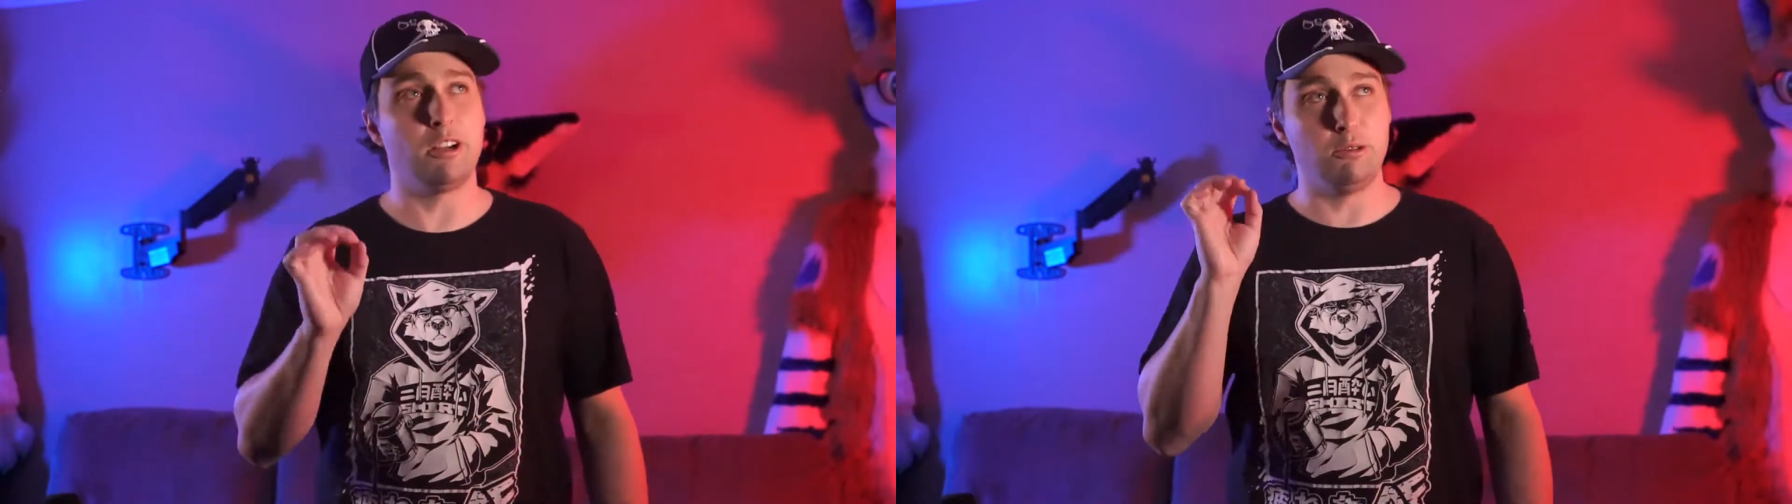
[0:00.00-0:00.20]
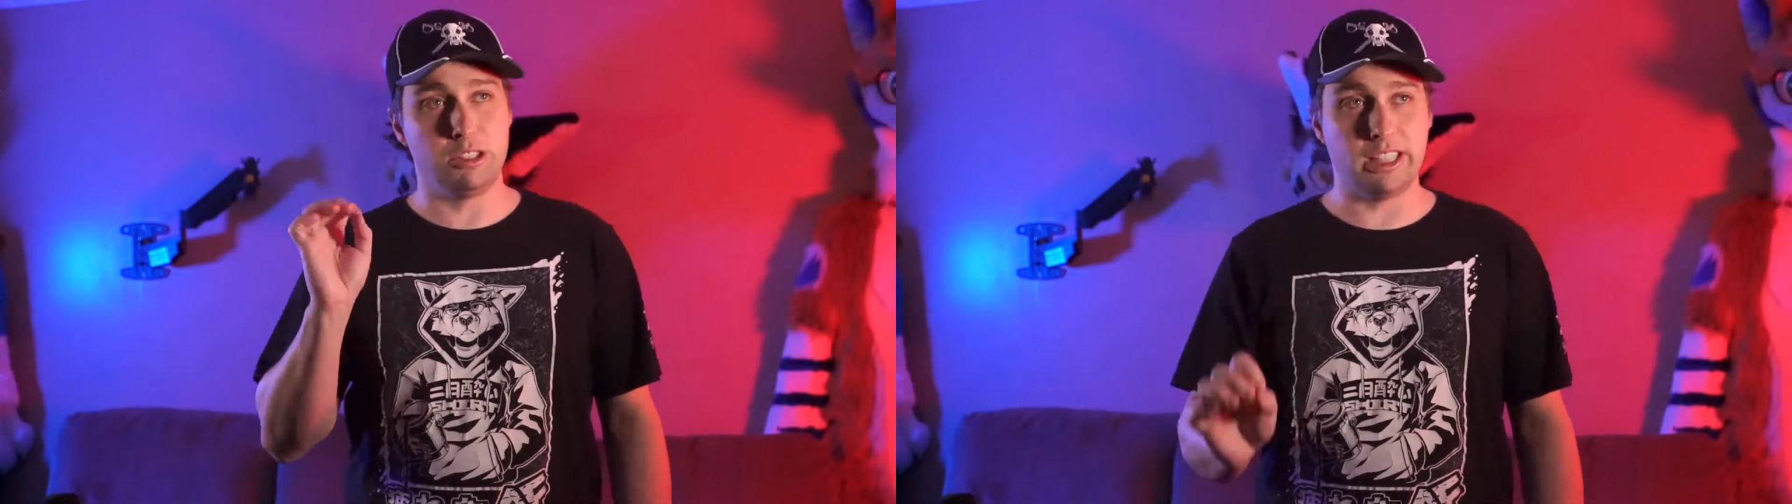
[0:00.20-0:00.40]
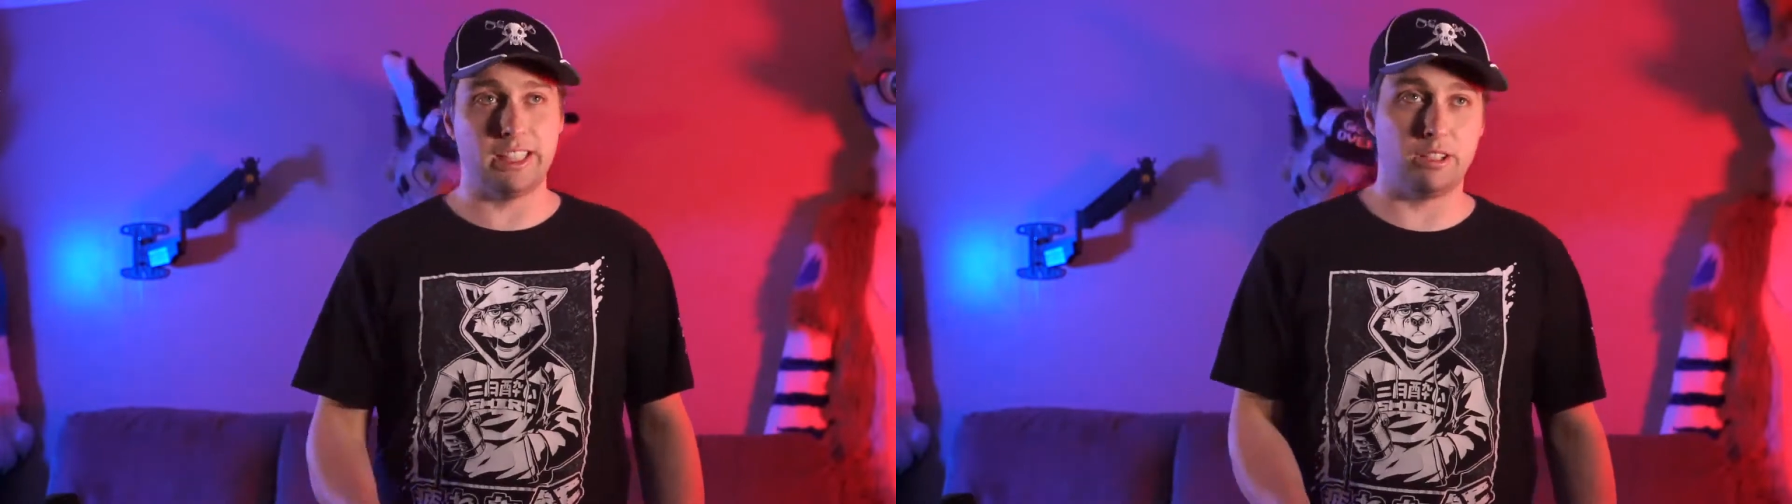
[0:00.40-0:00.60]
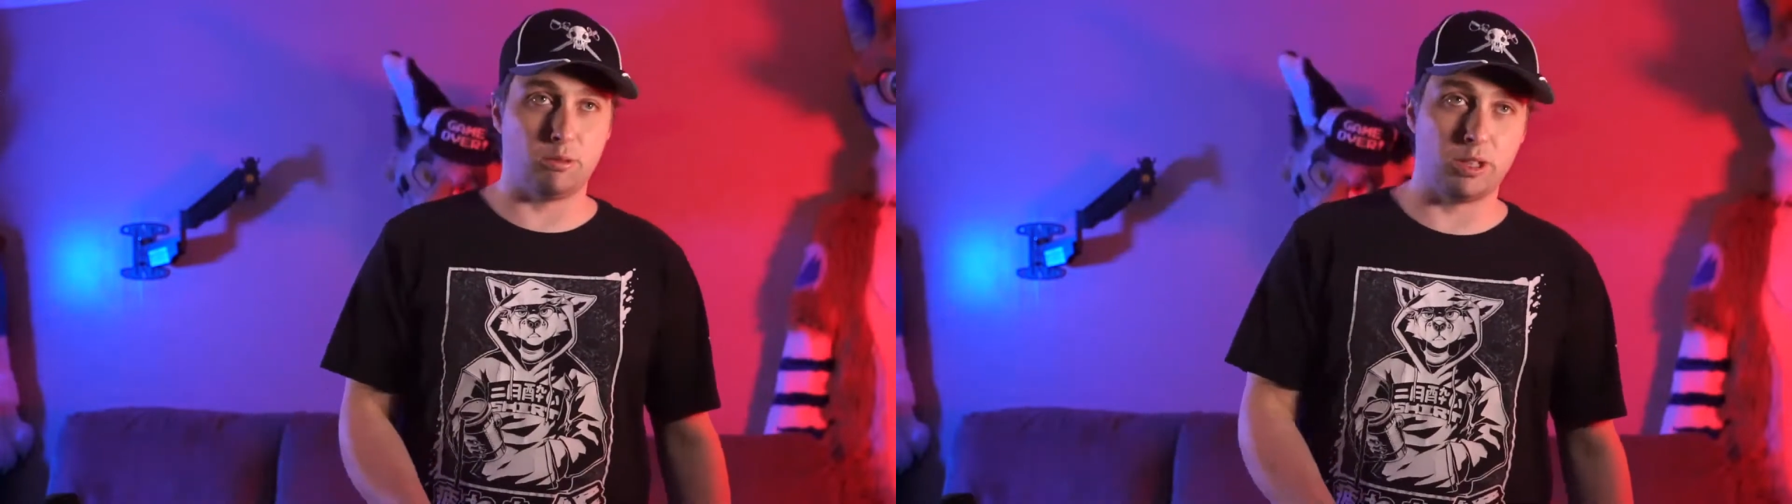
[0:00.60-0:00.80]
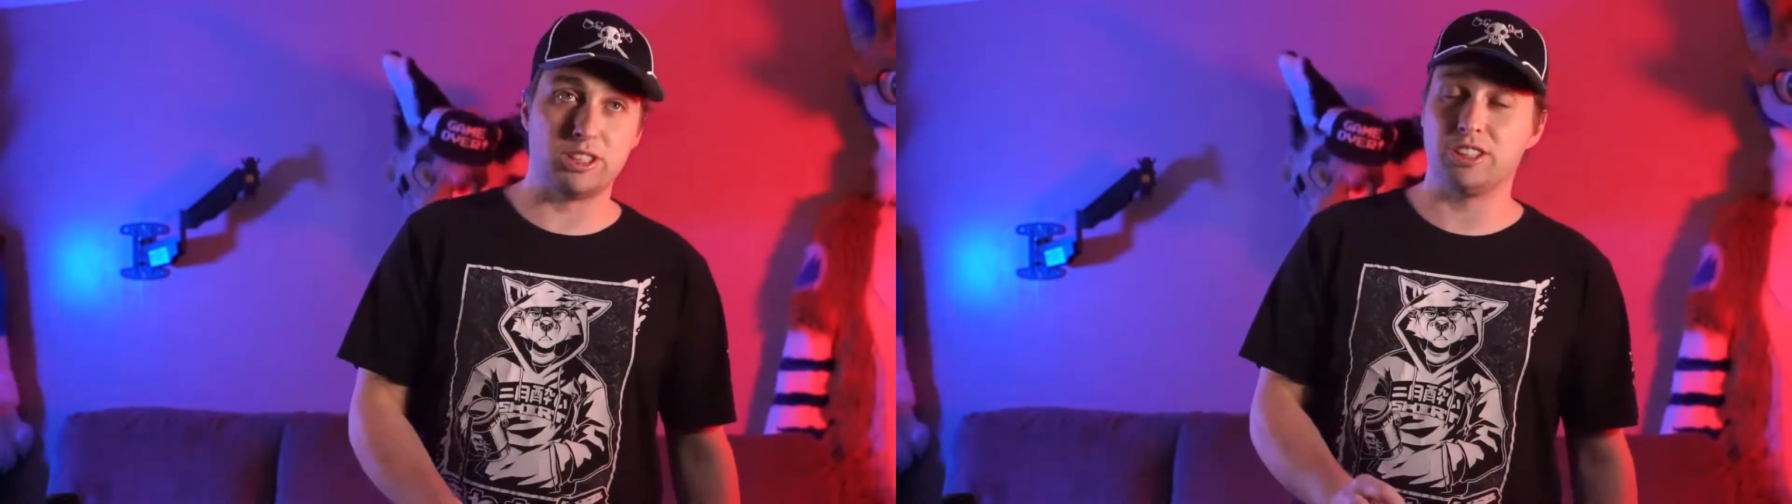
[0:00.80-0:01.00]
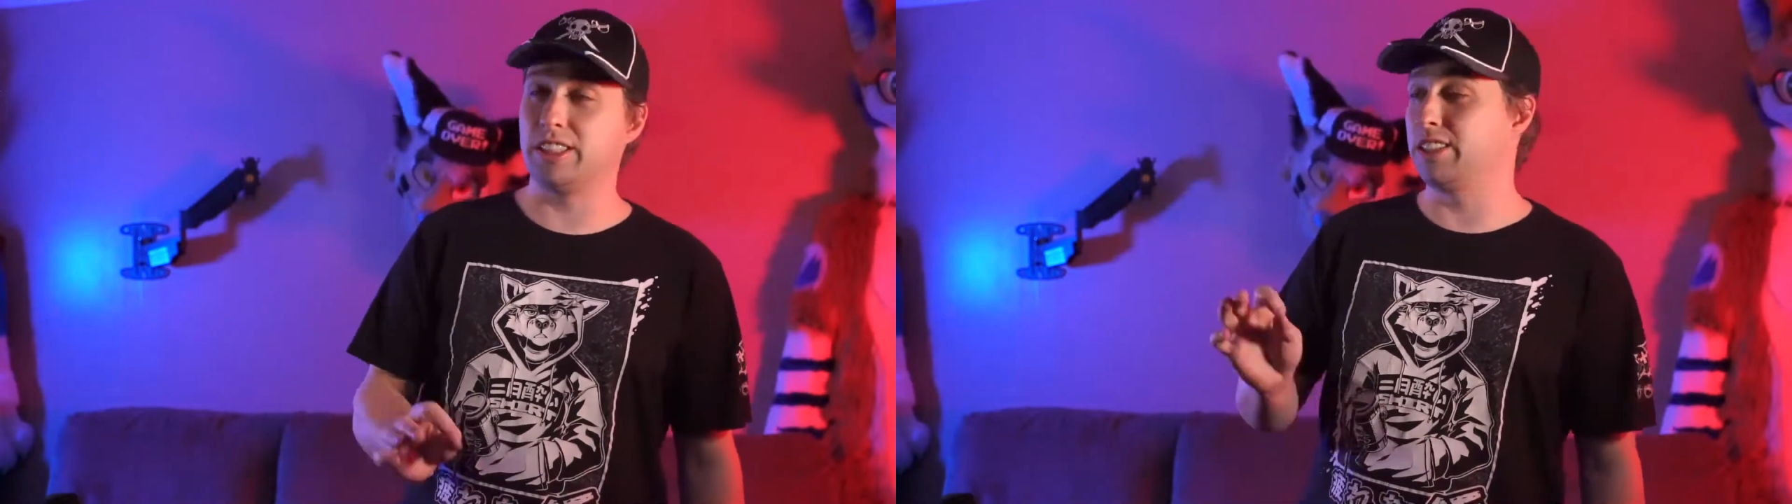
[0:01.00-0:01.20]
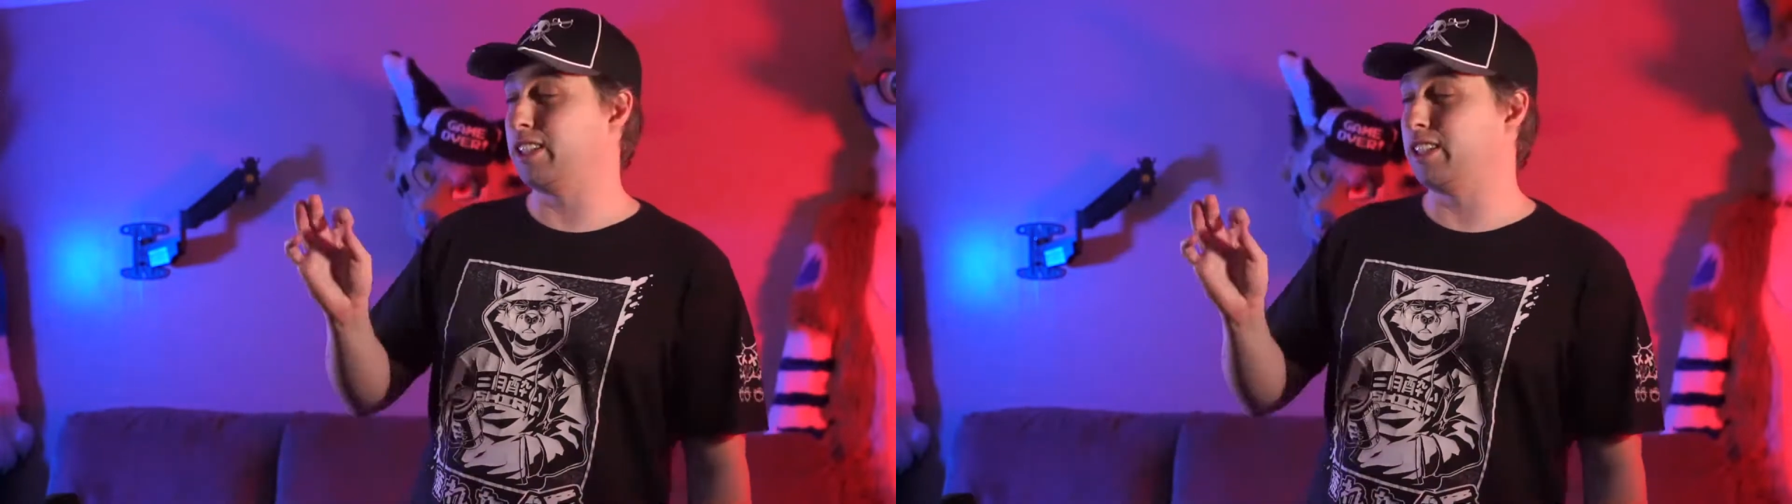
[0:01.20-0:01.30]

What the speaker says: who said it originally,